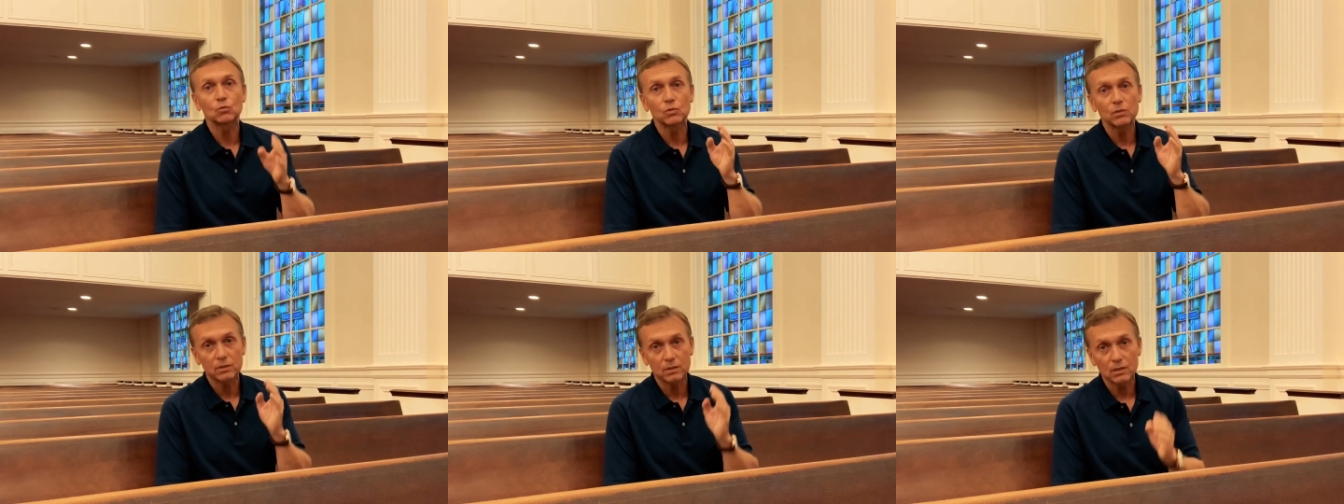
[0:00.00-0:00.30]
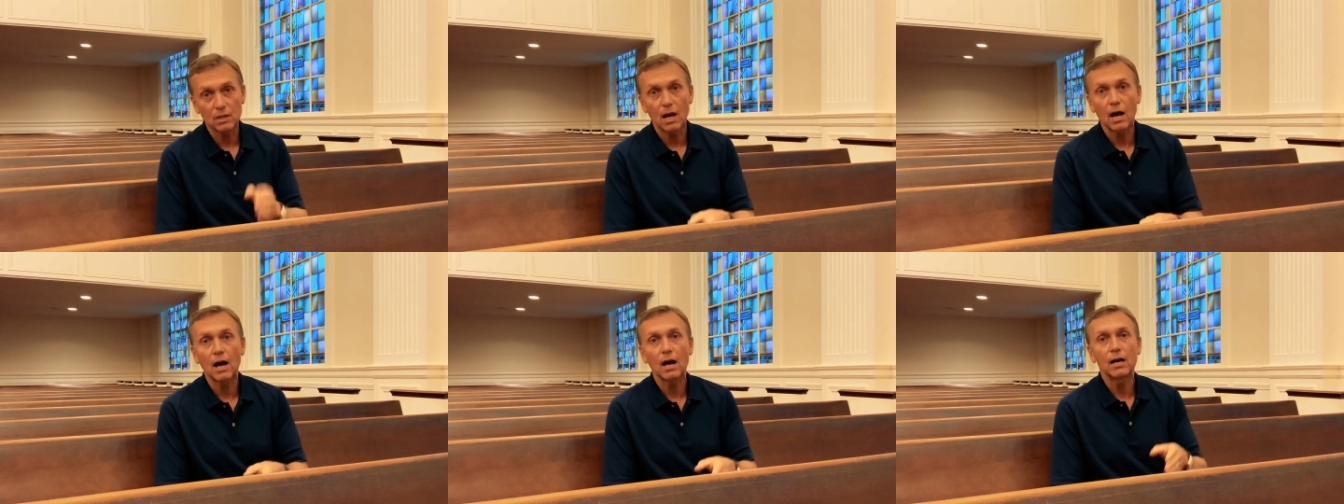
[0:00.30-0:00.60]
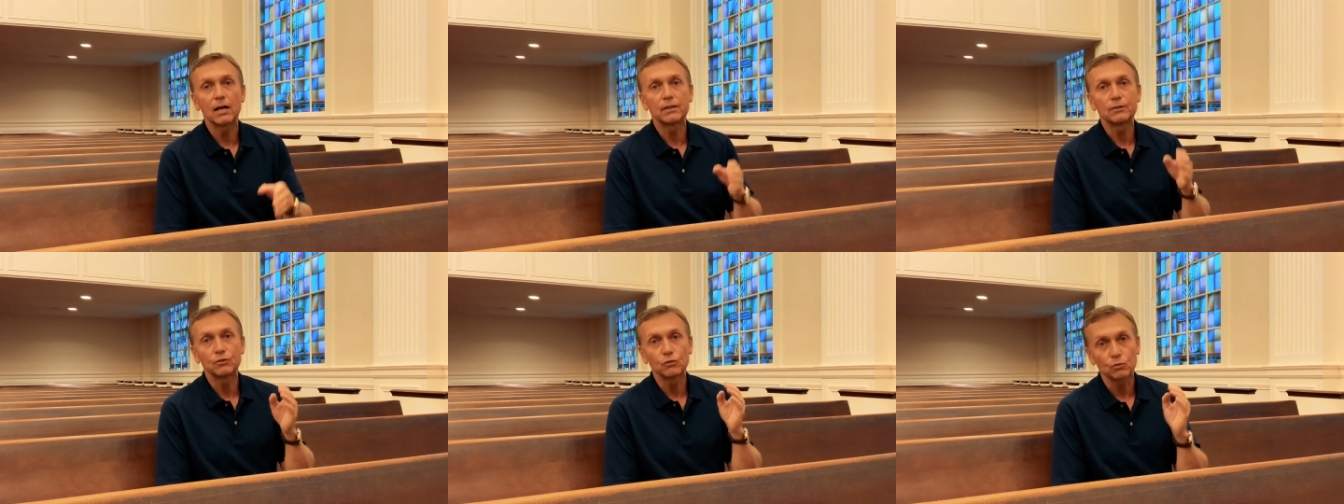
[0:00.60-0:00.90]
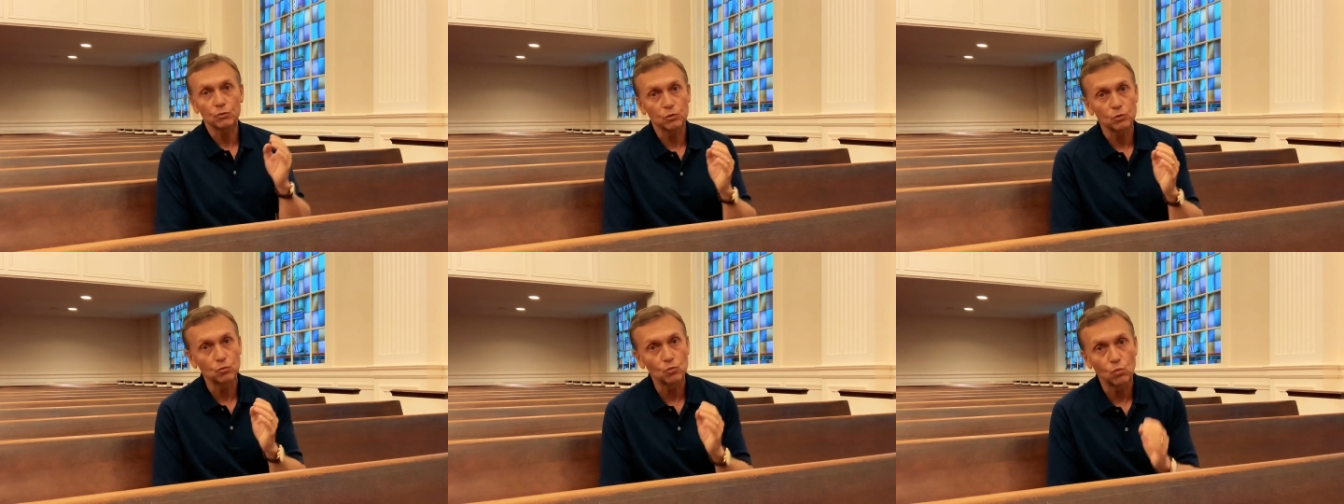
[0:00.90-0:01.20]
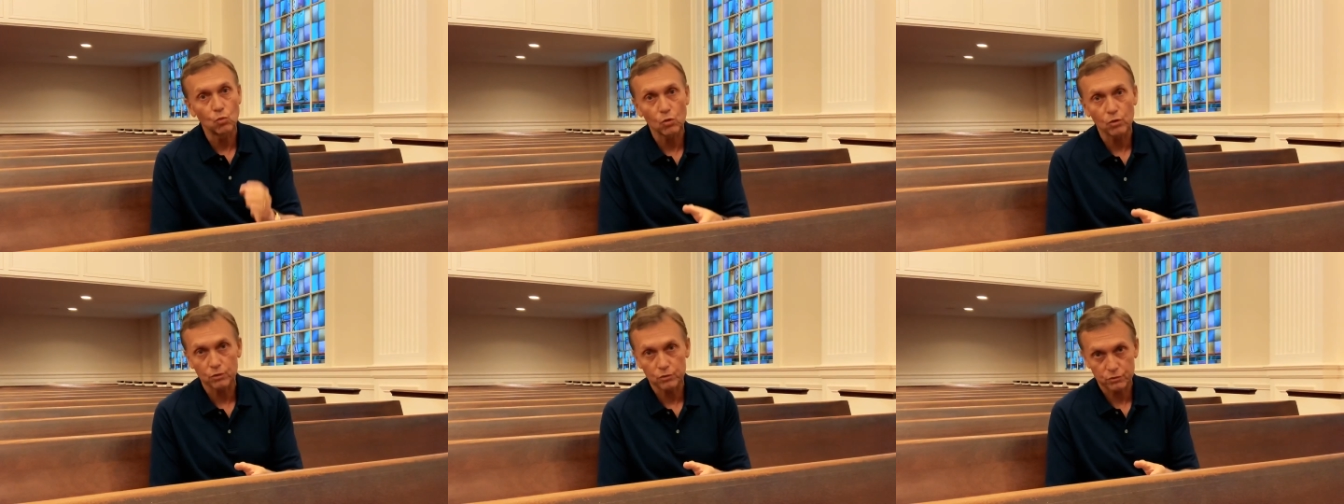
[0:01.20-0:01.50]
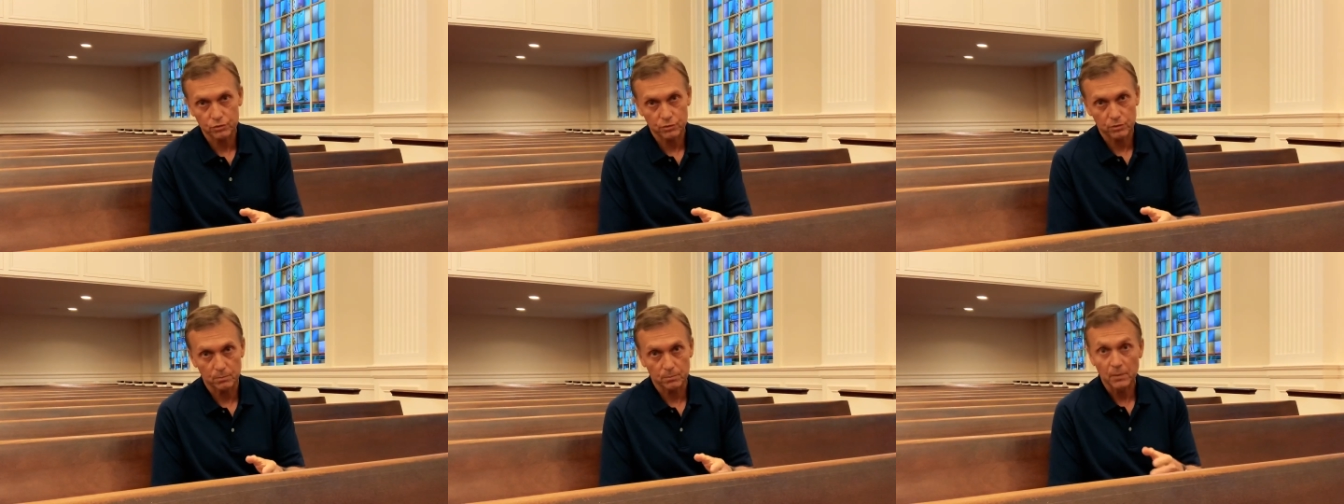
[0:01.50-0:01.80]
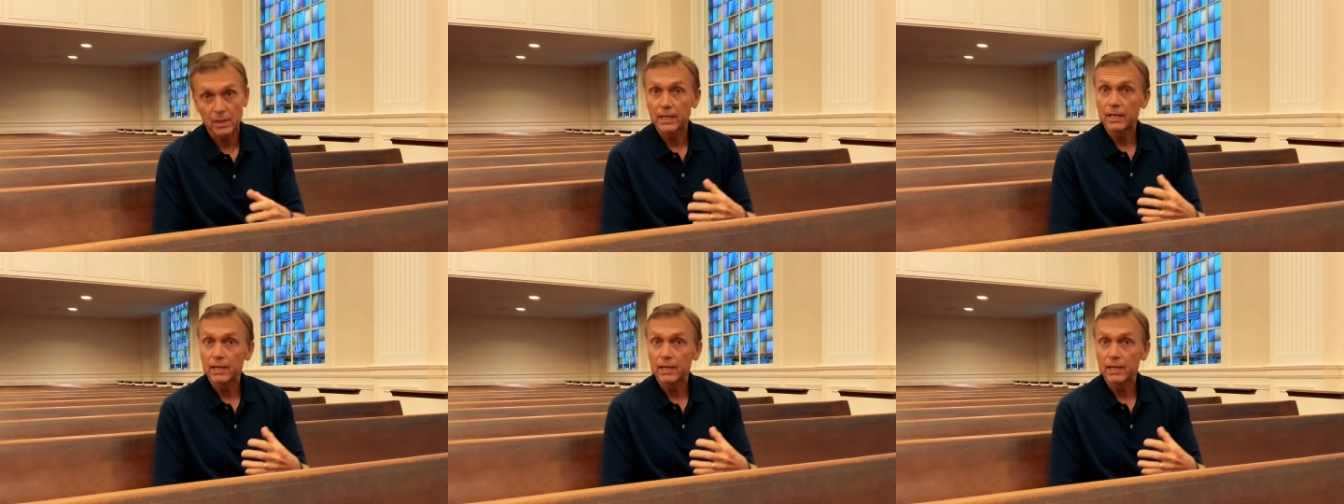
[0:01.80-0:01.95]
with God through worship,